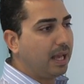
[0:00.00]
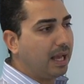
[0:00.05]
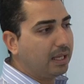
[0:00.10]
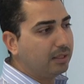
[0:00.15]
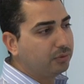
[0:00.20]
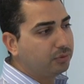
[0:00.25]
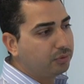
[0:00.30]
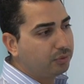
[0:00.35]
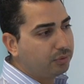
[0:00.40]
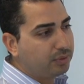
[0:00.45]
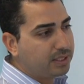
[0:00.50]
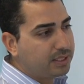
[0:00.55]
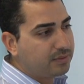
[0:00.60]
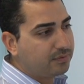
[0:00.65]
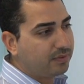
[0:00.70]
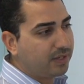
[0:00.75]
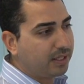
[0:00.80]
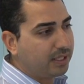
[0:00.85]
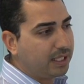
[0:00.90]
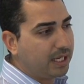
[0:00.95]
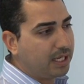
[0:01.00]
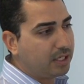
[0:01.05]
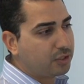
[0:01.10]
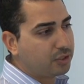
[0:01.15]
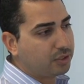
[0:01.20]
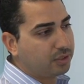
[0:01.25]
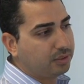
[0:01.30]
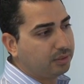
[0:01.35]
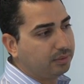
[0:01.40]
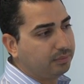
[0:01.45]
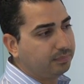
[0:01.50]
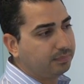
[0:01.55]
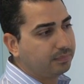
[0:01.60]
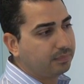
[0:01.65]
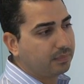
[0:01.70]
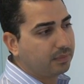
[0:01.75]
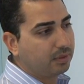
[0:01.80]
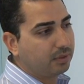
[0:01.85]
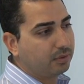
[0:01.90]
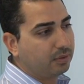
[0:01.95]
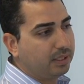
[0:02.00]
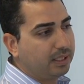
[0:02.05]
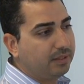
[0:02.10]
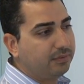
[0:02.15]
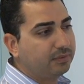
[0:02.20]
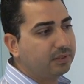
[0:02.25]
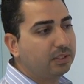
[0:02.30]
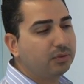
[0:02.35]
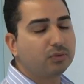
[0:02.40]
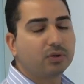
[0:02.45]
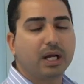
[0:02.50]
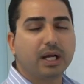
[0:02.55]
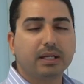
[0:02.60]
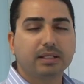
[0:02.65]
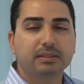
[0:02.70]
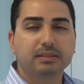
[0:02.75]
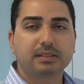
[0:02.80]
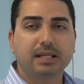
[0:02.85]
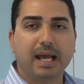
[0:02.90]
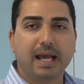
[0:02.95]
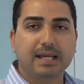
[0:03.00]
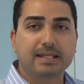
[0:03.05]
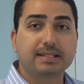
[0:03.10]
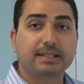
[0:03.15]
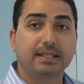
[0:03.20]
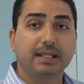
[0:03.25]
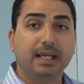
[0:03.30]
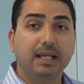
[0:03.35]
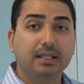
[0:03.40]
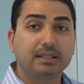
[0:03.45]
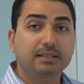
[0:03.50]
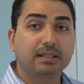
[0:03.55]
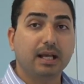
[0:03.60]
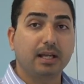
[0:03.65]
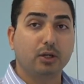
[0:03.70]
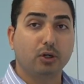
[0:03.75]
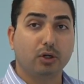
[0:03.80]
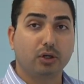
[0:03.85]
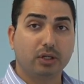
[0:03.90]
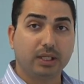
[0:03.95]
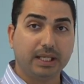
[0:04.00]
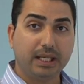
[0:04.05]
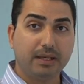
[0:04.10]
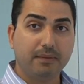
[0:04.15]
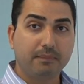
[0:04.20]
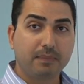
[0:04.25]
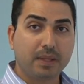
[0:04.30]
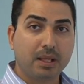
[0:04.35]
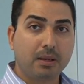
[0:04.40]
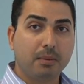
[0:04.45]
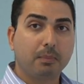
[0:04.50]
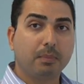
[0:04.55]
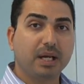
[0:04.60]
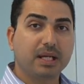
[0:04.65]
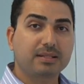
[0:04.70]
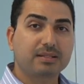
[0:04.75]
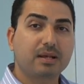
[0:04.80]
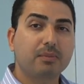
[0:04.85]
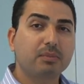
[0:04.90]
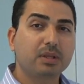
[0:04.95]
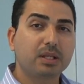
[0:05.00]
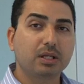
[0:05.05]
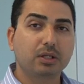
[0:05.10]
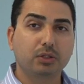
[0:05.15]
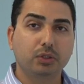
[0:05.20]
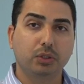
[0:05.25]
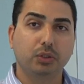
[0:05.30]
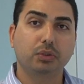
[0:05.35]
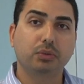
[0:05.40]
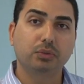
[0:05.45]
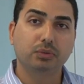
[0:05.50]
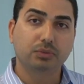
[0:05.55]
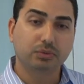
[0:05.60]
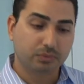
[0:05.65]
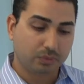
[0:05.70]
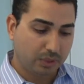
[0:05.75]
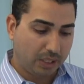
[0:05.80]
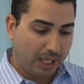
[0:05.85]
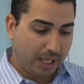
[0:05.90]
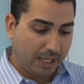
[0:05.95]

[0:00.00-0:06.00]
and do this variation left and right as late and early by something new.